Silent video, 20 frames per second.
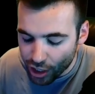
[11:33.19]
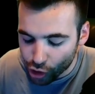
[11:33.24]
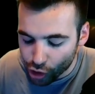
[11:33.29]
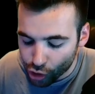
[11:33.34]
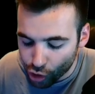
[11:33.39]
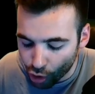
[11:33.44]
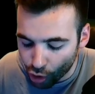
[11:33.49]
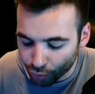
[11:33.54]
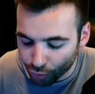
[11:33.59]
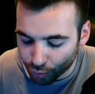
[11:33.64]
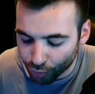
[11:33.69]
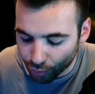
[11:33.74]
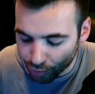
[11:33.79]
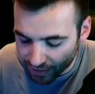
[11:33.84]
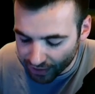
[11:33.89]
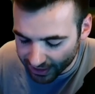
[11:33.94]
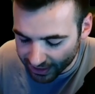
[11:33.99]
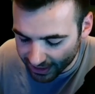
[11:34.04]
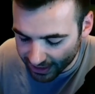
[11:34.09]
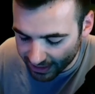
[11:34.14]
Go through
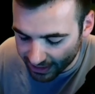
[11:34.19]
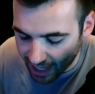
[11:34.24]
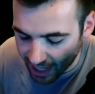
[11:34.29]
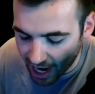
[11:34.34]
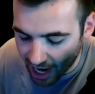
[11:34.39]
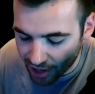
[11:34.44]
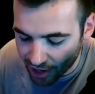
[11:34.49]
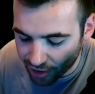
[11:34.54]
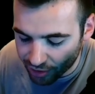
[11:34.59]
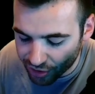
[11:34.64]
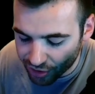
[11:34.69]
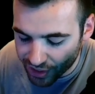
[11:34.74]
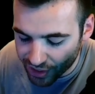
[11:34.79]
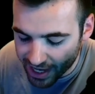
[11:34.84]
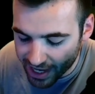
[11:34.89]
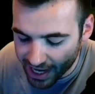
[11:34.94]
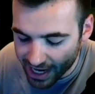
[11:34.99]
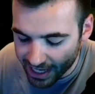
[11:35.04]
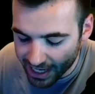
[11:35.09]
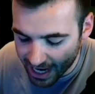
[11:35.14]
this entire
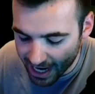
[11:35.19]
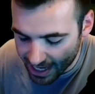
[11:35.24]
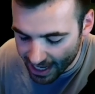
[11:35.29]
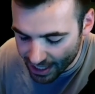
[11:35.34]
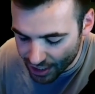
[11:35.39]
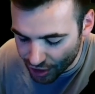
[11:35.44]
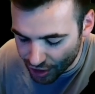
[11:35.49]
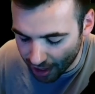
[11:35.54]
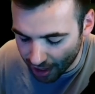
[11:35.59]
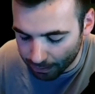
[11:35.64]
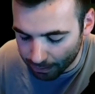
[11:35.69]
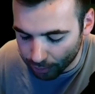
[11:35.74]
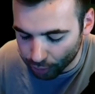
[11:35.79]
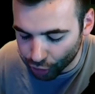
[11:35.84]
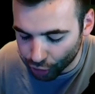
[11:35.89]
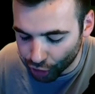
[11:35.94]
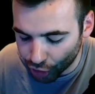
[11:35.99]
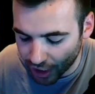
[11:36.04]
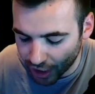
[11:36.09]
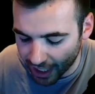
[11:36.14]
thing and double
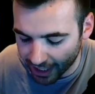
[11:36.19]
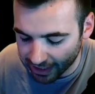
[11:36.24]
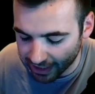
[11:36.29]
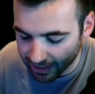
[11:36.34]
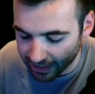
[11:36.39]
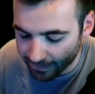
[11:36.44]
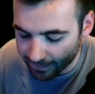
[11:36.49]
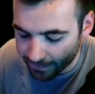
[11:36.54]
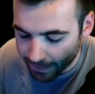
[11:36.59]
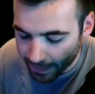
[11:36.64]
check it.